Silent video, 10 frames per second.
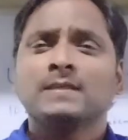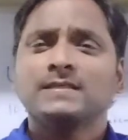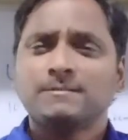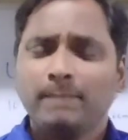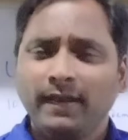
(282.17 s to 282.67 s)

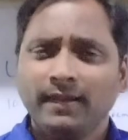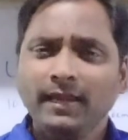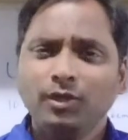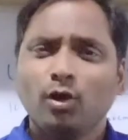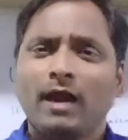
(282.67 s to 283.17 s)

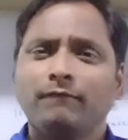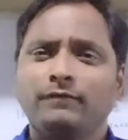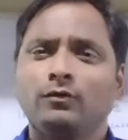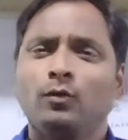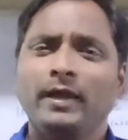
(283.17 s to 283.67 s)
Speaking, you have
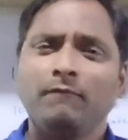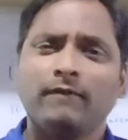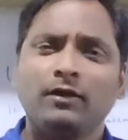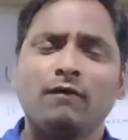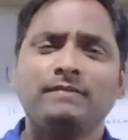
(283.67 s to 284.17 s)
to go in
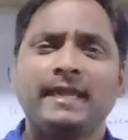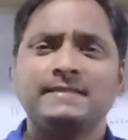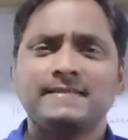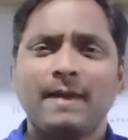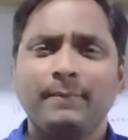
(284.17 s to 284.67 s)
front of the
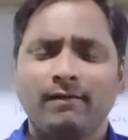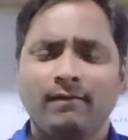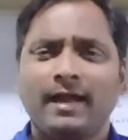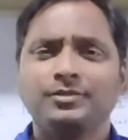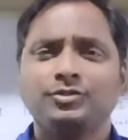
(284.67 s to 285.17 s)
examiner
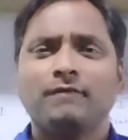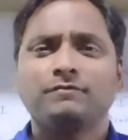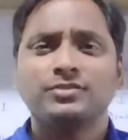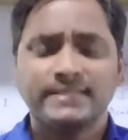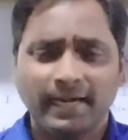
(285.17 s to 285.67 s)
and you have
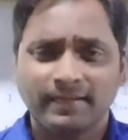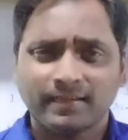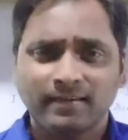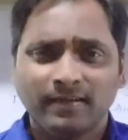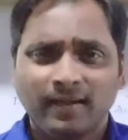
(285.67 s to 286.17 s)
to sit
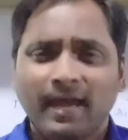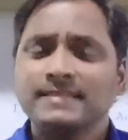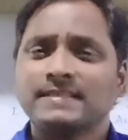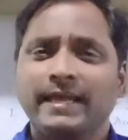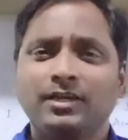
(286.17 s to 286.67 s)

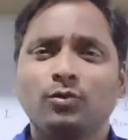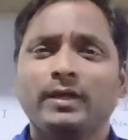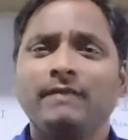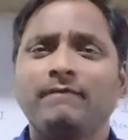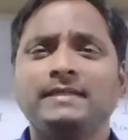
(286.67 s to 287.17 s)
as like you
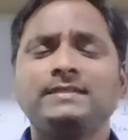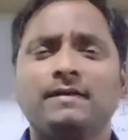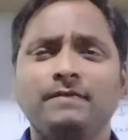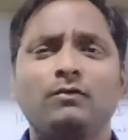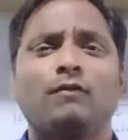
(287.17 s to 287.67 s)
give an
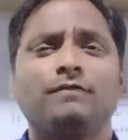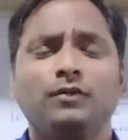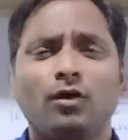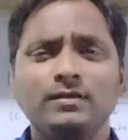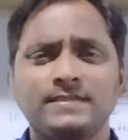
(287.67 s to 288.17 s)
interview of
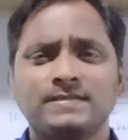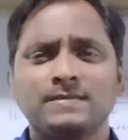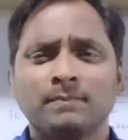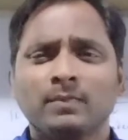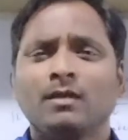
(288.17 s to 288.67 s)

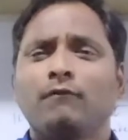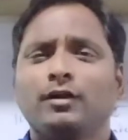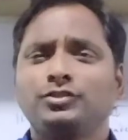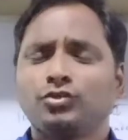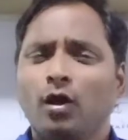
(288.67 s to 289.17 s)
yours for
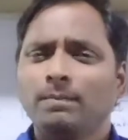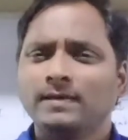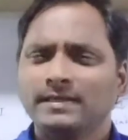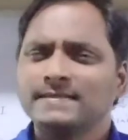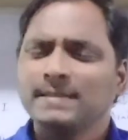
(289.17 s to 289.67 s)
a job
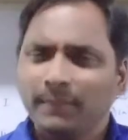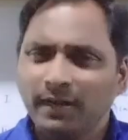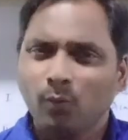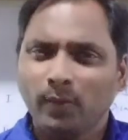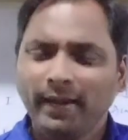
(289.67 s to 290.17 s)
in a
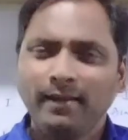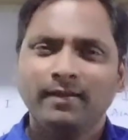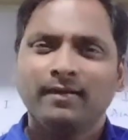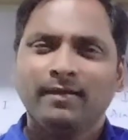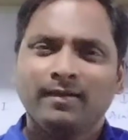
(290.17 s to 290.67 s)
similar way.
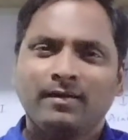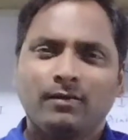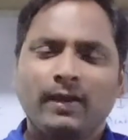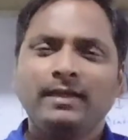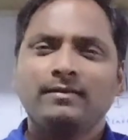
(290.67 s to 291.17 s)

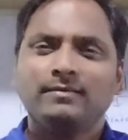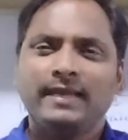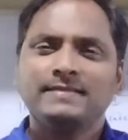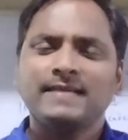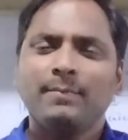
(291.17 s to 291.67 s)
Right? The
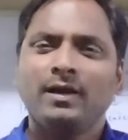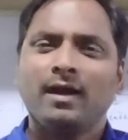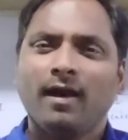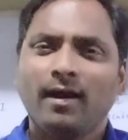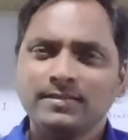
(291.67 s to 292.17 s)

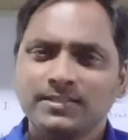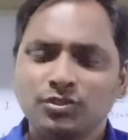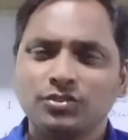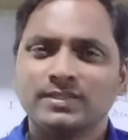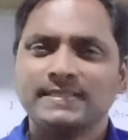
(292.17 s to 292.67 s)
examiner asks you
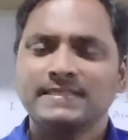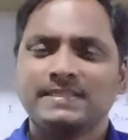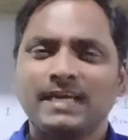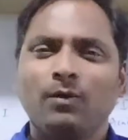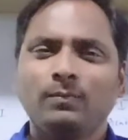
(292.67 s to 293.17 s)
to sit
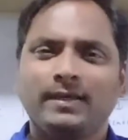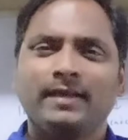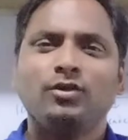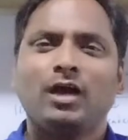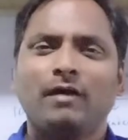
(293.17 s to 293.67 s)
down,
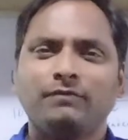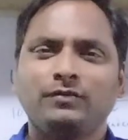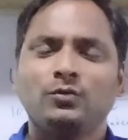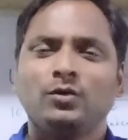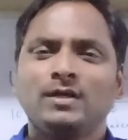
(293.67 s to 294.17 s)
then you have
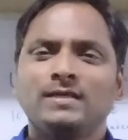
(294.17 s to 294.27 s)
to